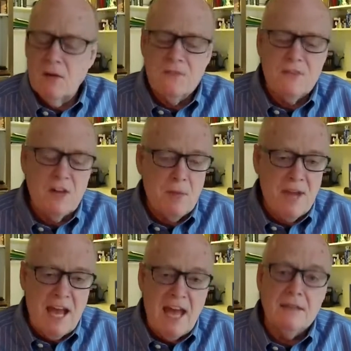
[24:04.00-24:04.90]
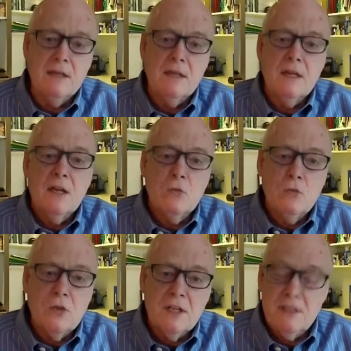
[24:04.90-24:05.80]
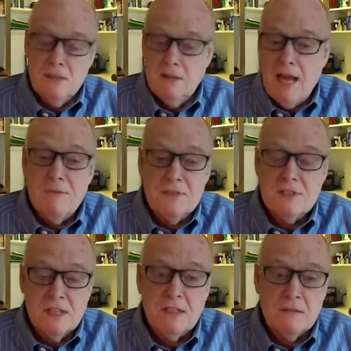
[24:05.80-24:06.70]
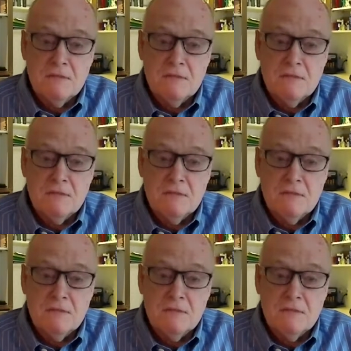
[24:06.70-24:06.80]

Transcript: very bad, really, obviously,